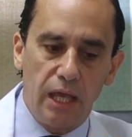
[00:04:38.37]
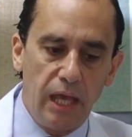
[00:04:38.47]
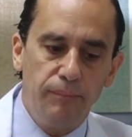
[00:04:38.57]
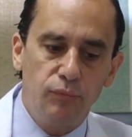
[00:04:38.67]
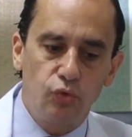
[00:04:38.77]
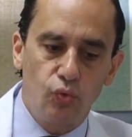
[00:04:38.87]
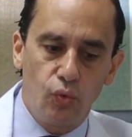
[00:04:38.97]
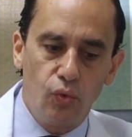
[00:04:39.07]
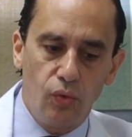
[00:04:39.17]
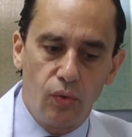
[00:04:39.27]

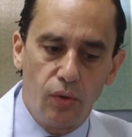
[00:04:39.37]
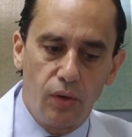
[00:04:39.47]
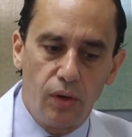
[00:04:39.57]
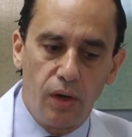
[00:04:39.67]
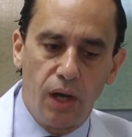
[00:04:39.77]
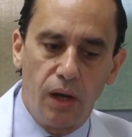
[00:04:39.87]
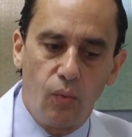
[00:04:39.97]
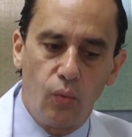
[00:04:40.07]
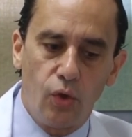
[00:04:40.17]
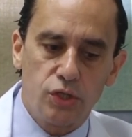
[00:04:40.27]
M2
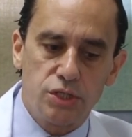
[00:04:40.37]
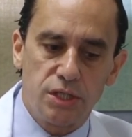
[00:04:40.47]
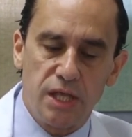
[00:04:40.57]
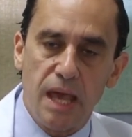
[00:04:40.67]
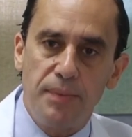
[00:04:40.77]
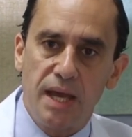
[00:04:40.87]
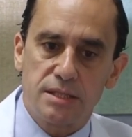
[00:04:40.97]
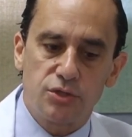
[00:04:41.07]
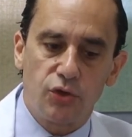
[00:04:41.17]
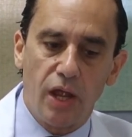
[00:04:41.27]
was the
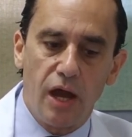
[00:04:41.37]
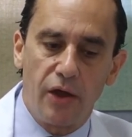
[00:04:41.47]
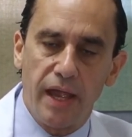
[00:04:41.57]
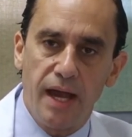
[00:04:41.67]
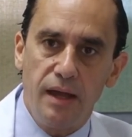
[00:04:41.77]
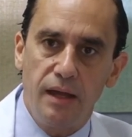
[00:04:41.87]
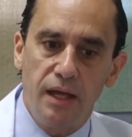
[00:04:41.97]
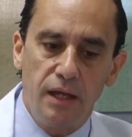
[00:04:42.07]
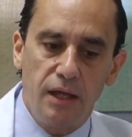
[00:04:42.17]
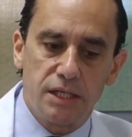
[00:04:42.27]
epigastric area,
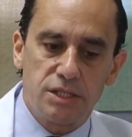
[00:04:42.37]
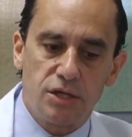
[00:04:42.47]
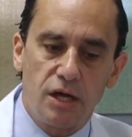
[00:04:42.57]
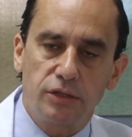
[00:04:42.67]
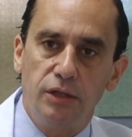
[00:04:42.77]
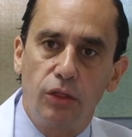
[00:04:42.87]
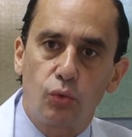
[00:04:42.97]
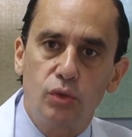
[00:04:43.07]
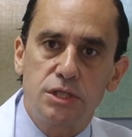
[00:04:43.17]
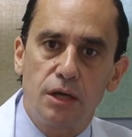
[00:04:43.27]
starting
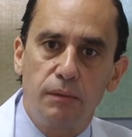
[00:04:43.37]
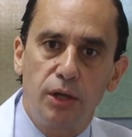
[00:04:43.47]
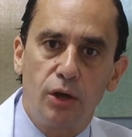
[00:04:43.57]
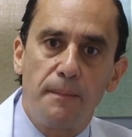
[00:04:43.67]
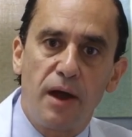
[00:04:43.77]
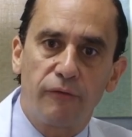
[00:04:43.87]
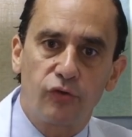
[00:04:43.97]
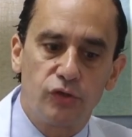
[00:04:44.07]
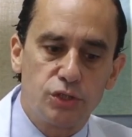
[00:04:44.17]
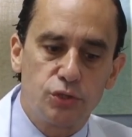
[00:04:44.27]
3 centimeters apart
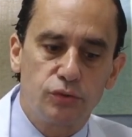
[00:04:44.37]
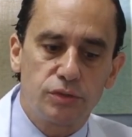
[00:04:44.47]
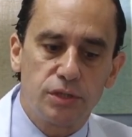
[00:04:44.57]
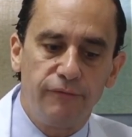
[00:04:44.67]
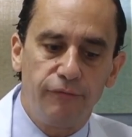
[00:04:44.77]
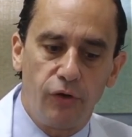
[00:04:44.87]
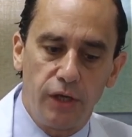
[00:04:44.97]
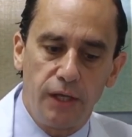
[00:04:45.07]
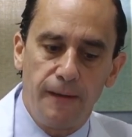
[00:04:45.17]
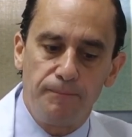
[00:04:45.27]
from the
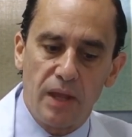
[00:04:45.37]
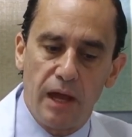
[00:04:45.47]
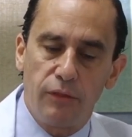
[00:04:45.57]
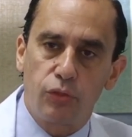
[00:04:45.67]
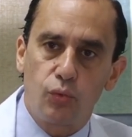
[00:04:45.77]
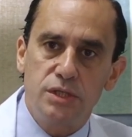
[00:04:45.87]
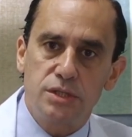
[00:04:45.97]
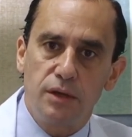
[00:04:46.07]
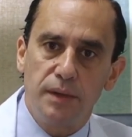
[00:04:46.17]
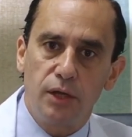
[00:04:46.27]
subxiphoid and 3
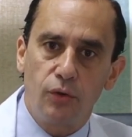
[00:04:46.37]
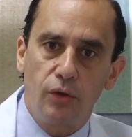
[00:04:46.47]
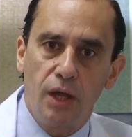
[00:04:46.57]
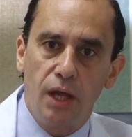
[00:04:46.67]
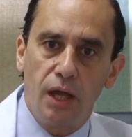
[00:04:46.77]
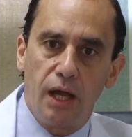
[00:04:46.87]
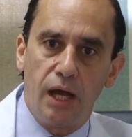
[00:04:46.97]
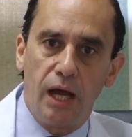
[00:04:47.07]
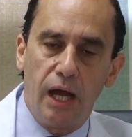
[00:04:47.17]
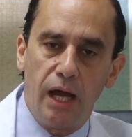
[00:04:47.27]
centimeters
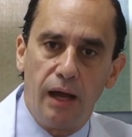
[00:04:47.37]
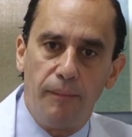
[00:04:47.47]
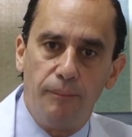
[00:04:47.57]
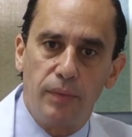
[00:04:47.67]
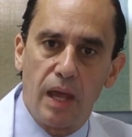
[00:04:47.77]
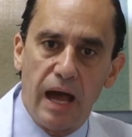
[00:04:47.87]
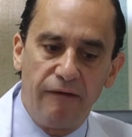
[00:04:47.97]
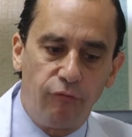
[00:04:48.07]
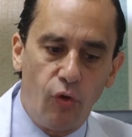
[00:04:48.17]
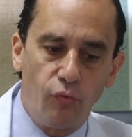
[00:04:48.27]

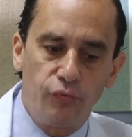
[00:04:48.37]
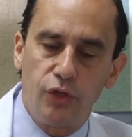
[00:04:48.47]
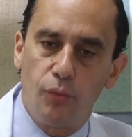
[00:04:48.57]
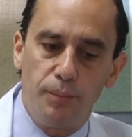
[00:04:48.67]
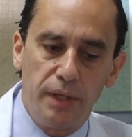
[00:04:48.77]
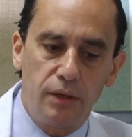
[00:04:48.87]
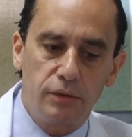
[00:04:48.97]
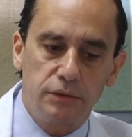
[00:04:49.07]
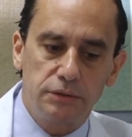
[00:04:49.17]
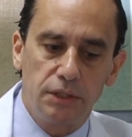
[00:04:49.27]
above the
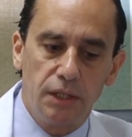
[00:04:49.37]
umbilical.